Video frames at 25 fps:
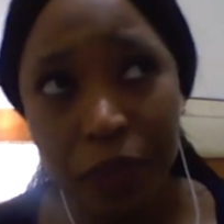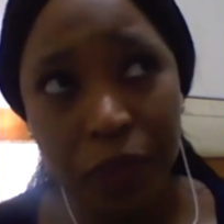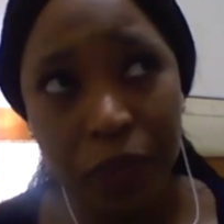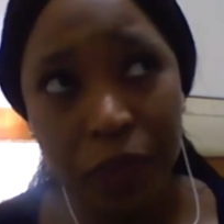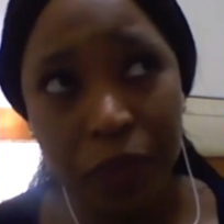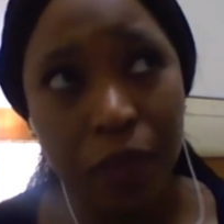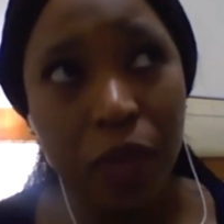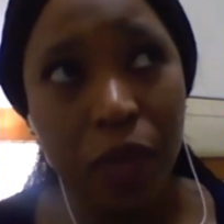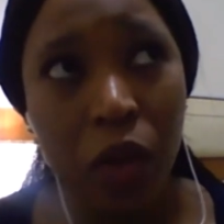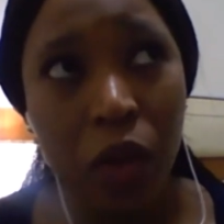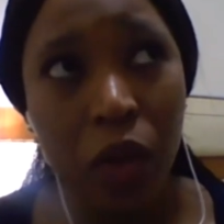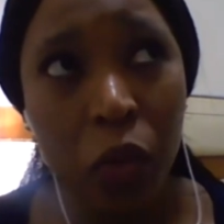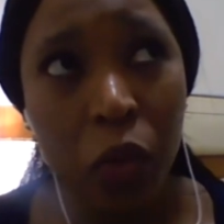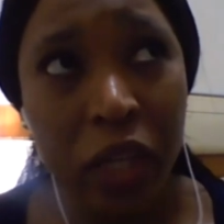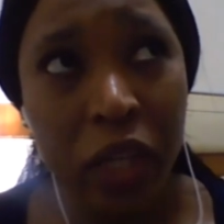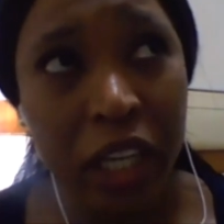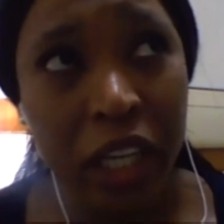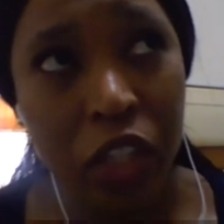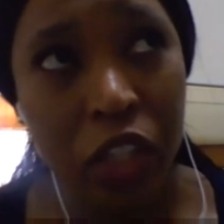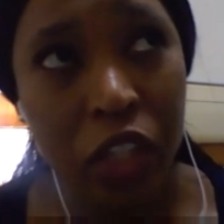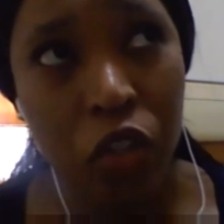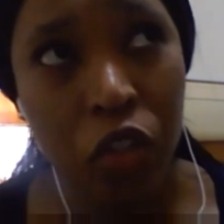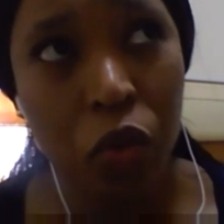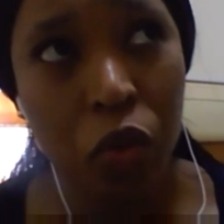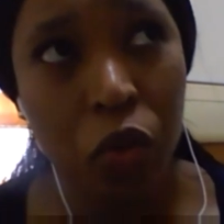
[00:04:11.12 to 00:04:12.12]
We get to
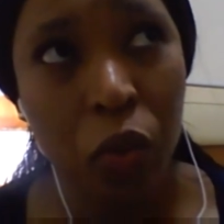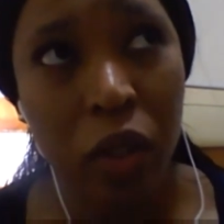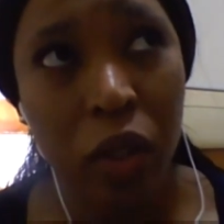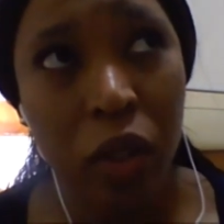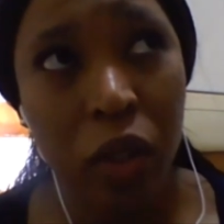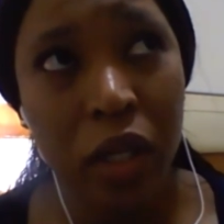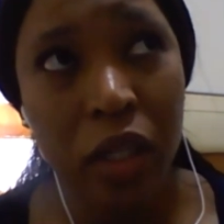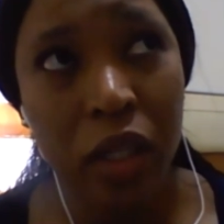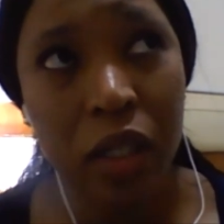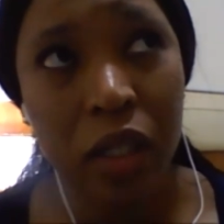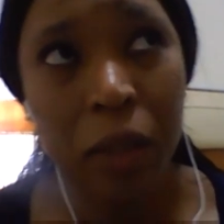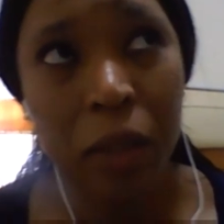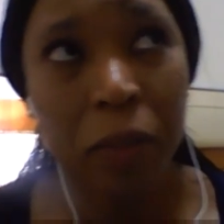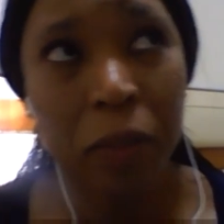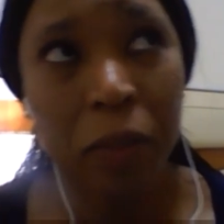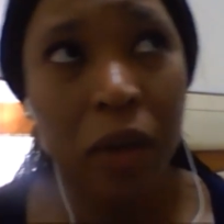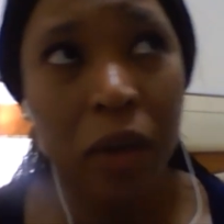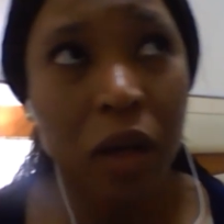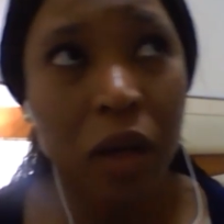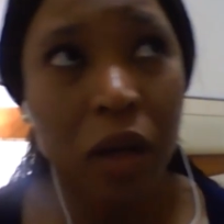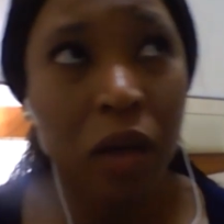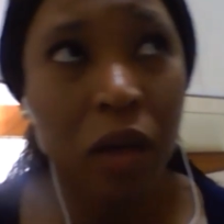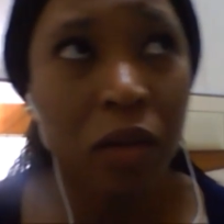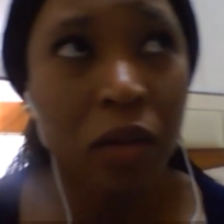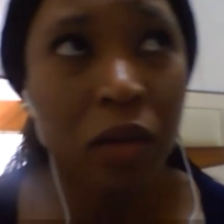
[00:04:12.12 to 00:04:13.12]
work
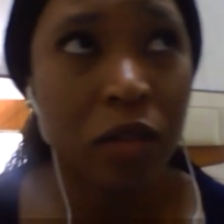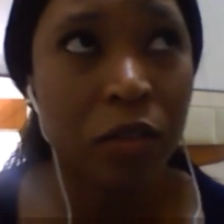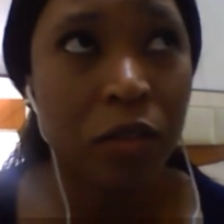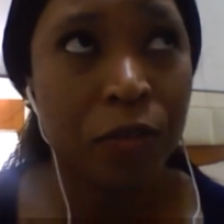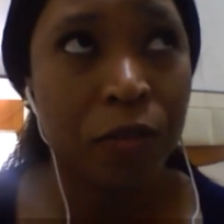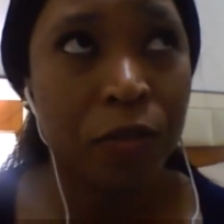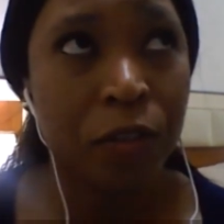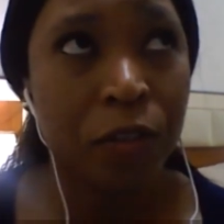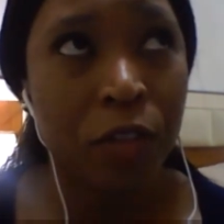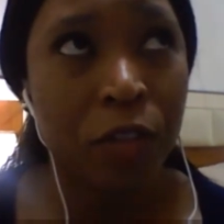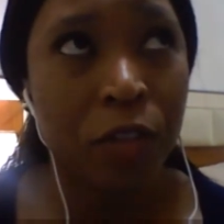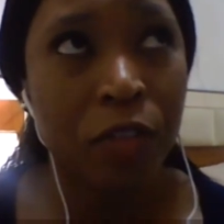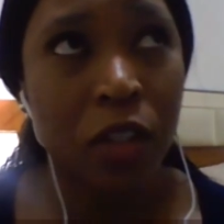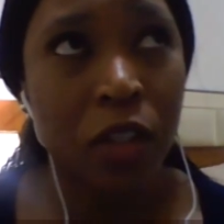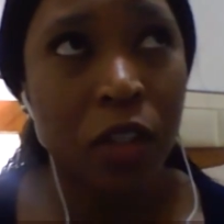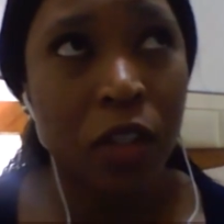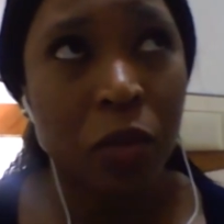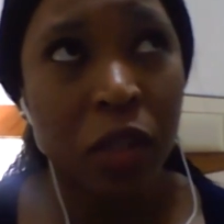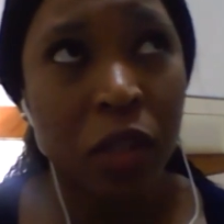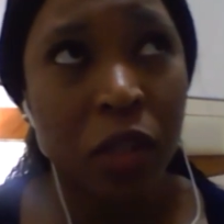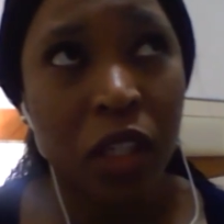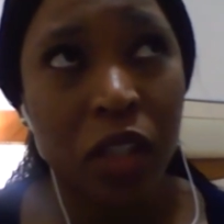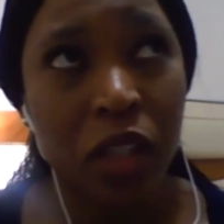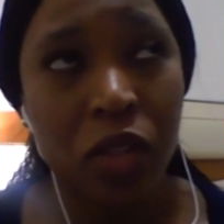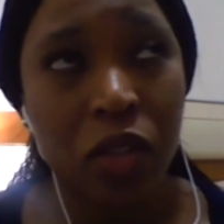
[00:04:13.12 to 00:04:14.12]
about 15
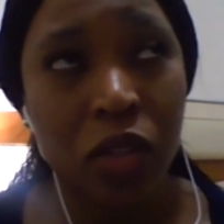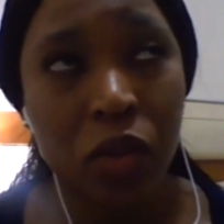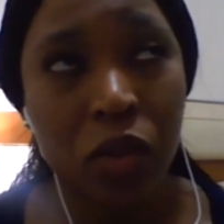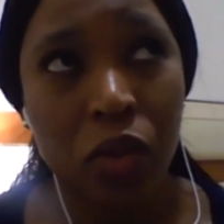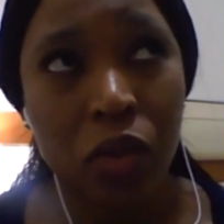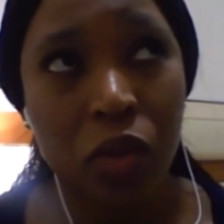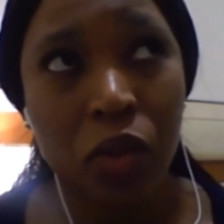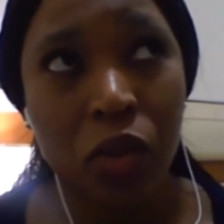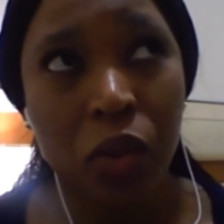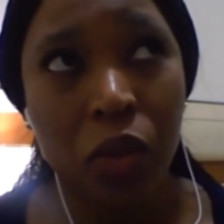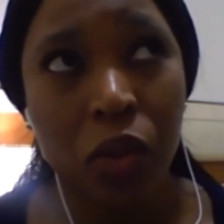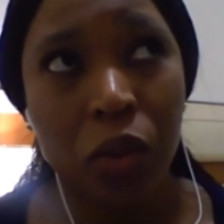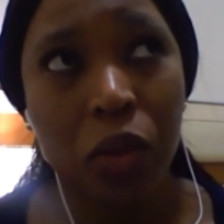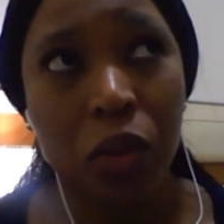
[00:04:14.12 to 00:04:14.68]
minutes or so.